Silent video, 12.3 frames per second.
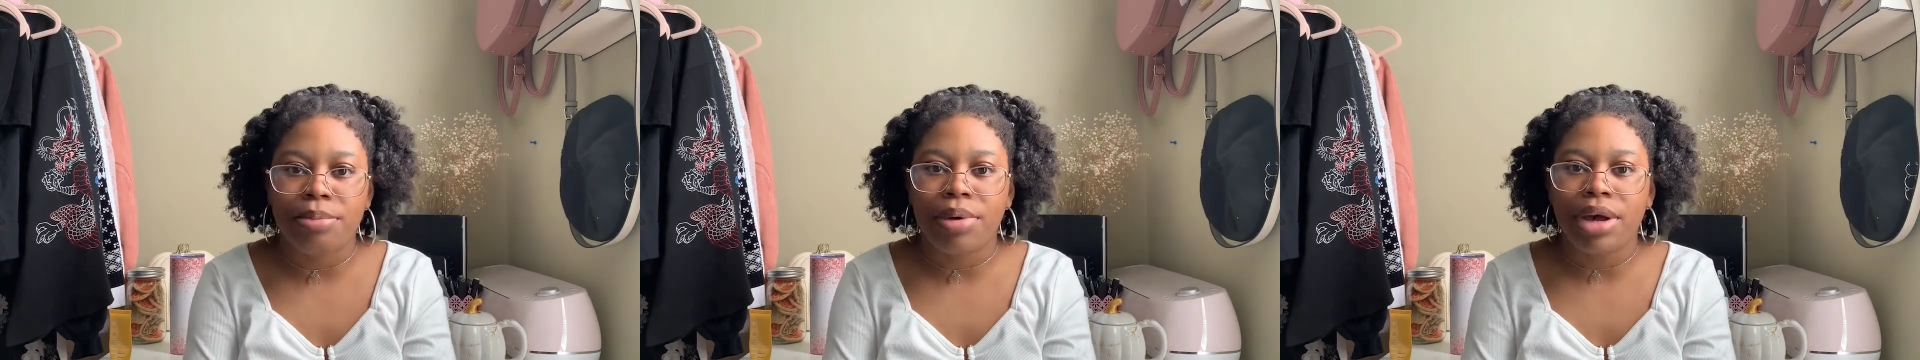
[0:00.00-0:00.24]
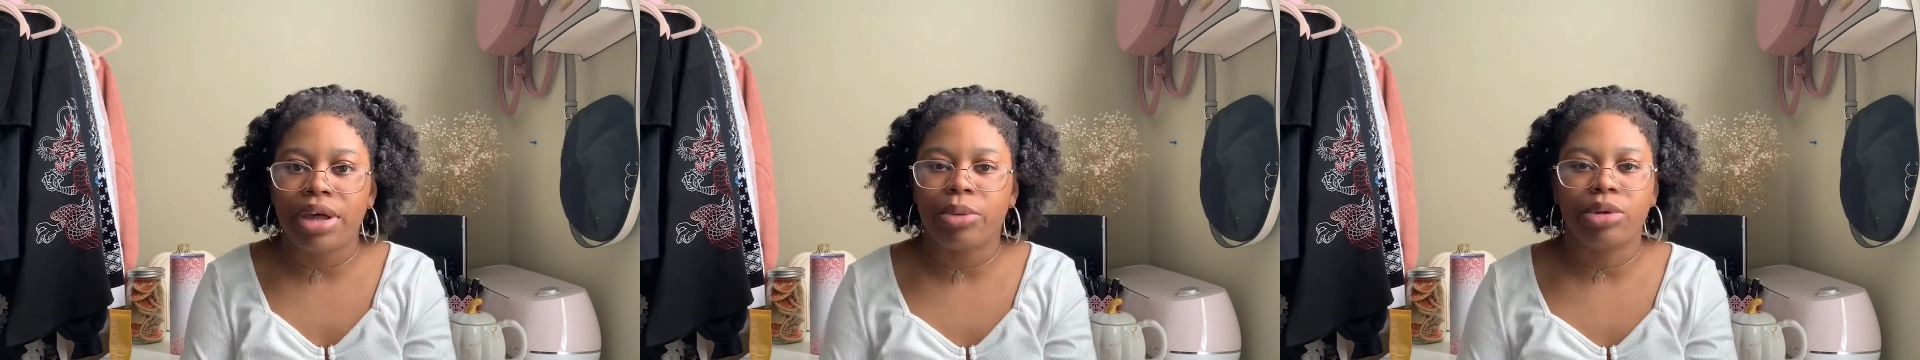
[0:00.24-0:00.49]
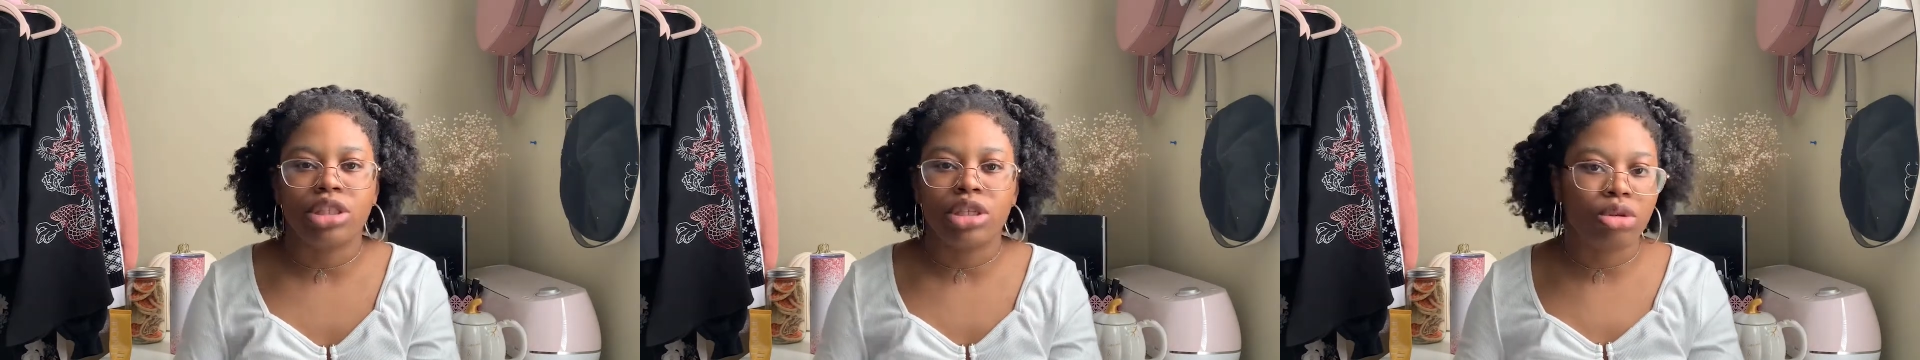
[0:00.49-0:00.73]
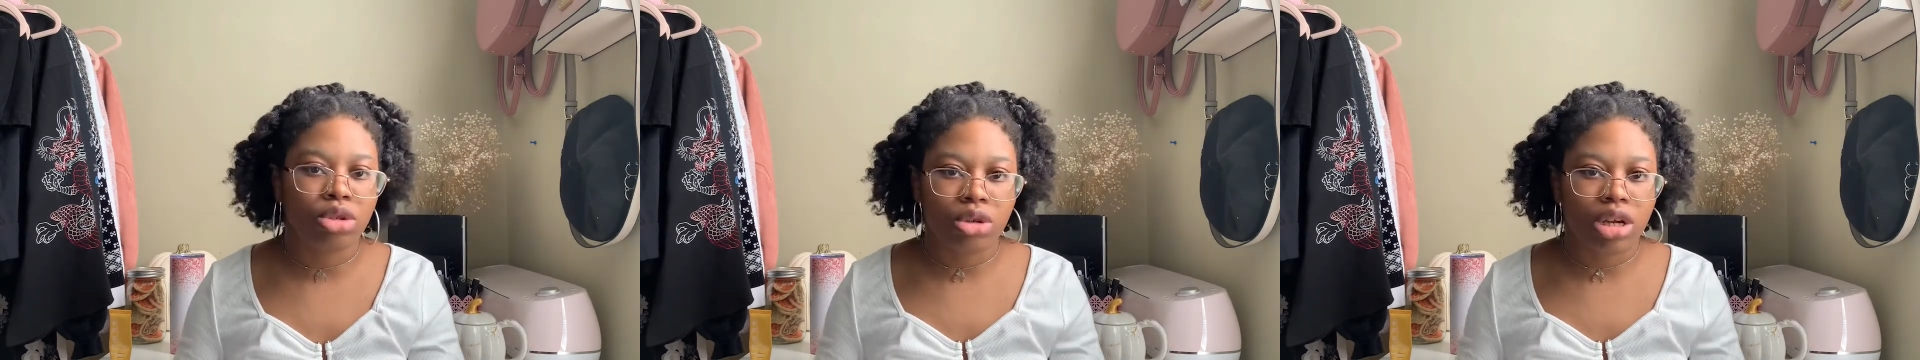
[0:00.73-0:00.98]
but with 2
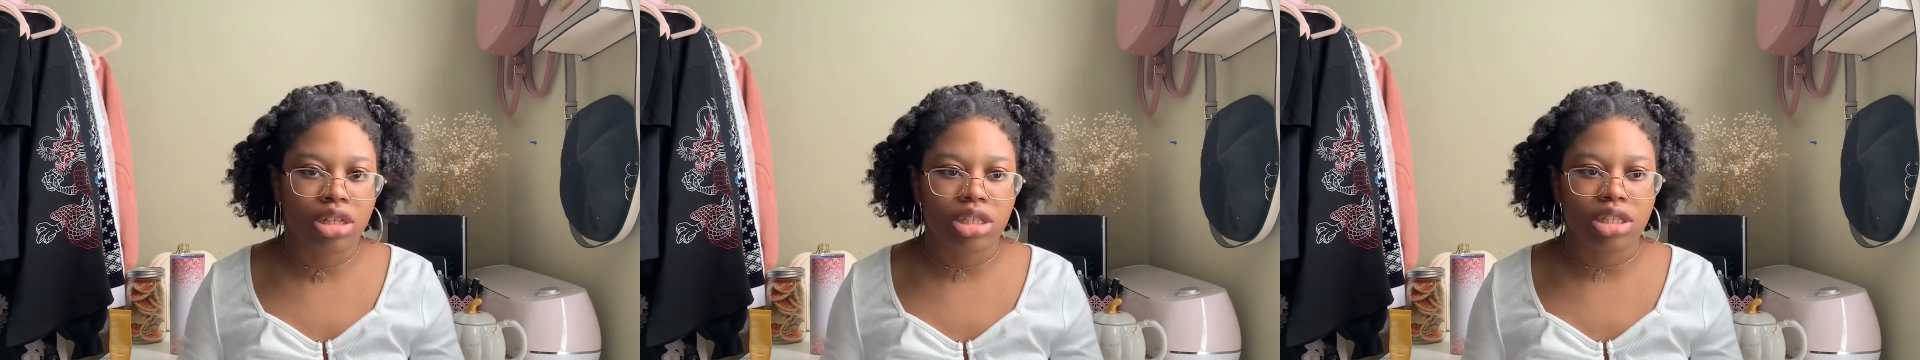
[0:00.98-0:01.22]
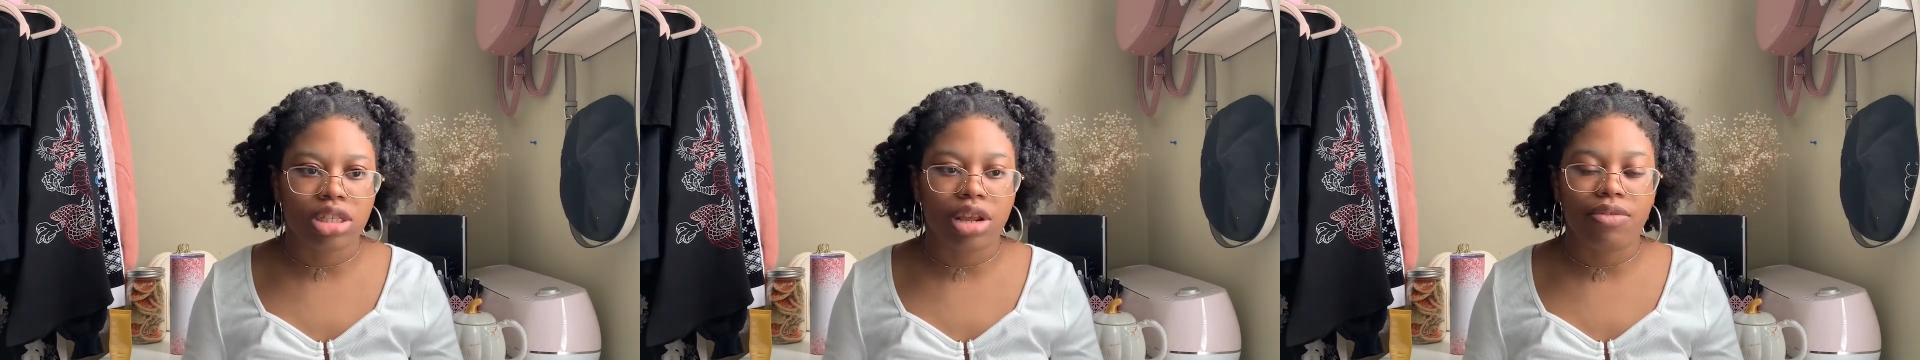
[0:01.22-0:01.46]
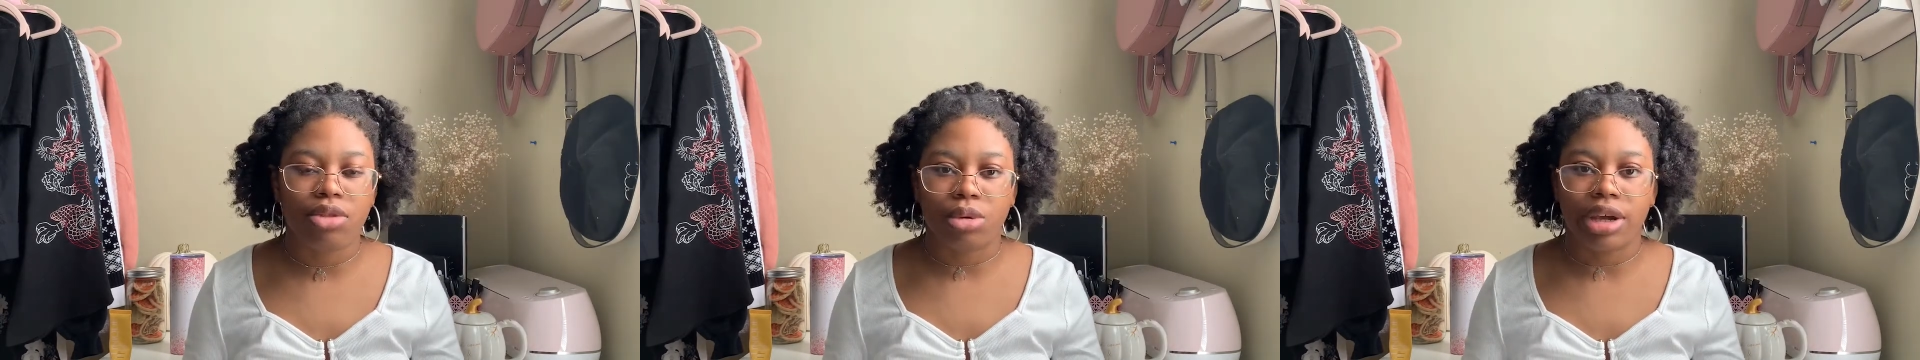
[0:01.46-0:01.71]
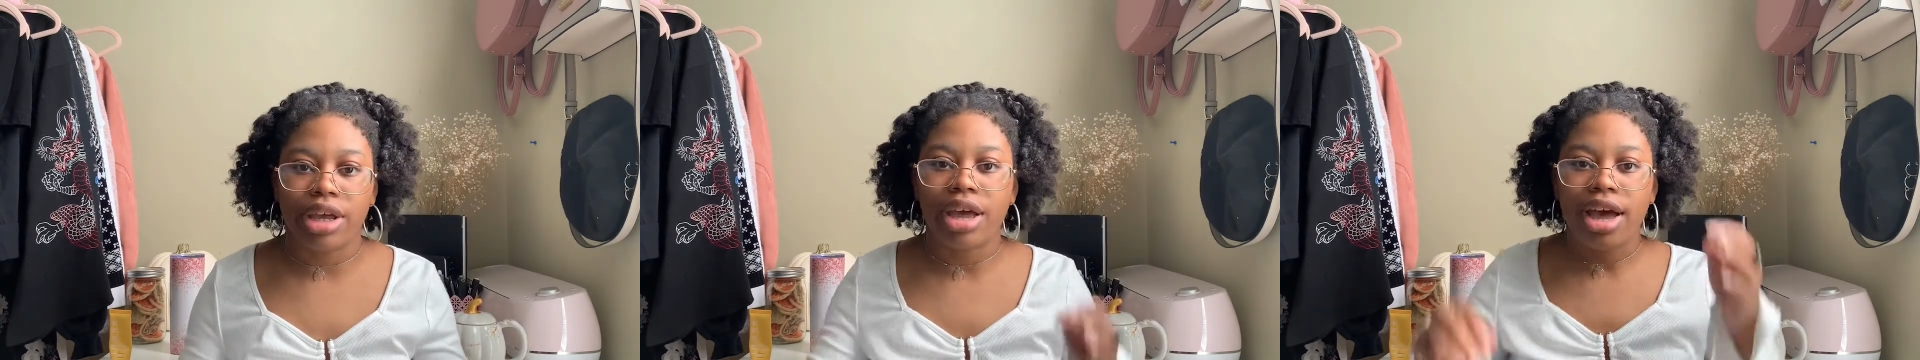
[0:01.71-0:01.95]
strands instead of 3.